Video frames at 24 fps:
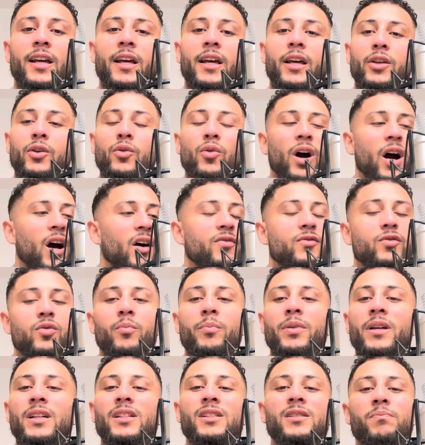You have to
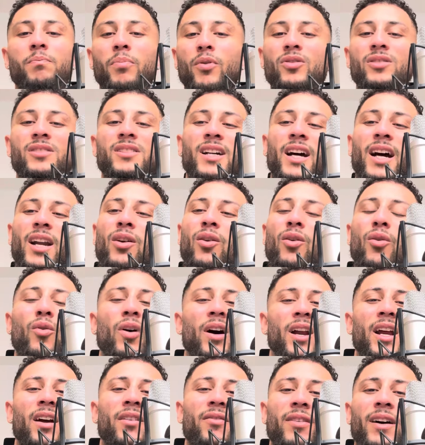be sponsored or
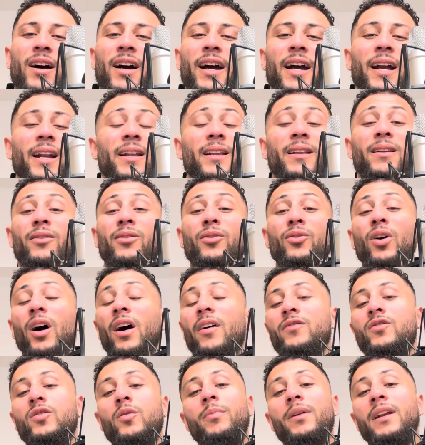whatever, and you have
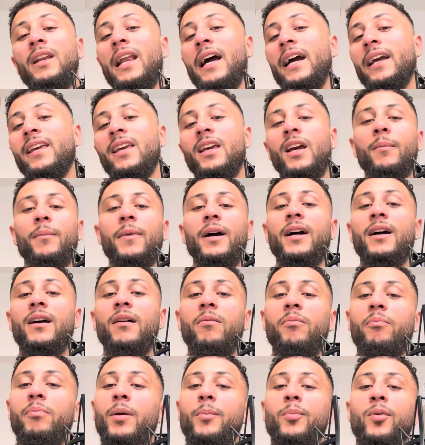to be lucky among
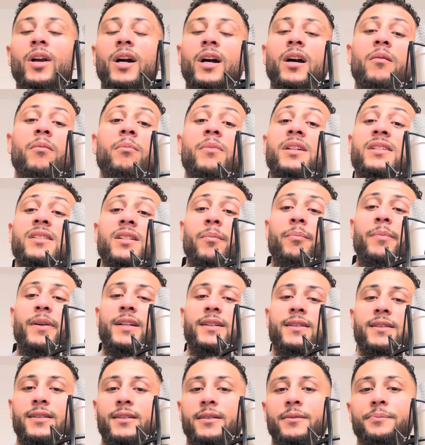people like Mr.
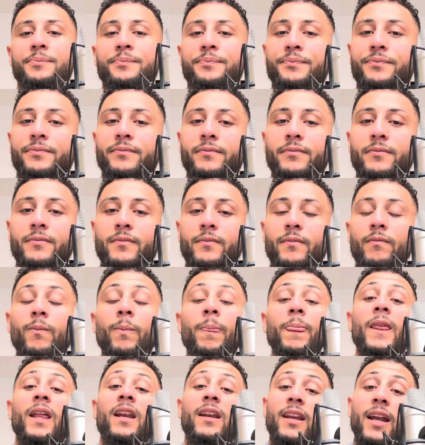Beast.
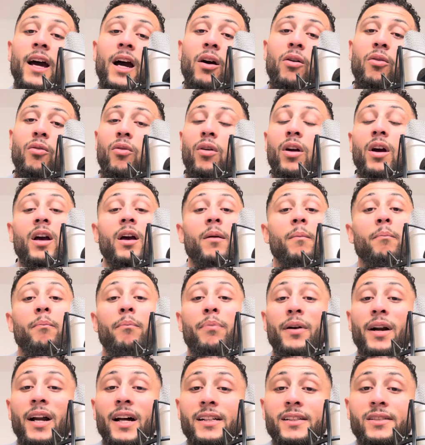Now,
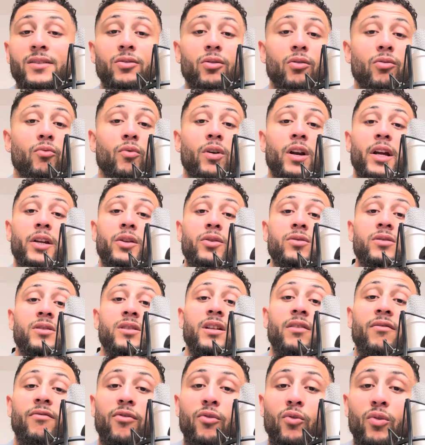brands don't want to use
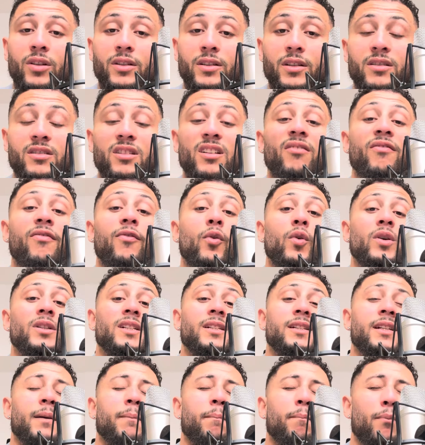influencers.
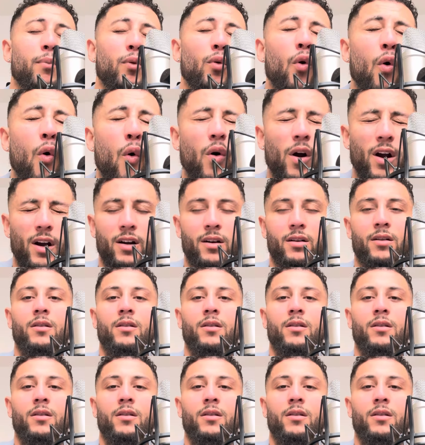Influencers are broke.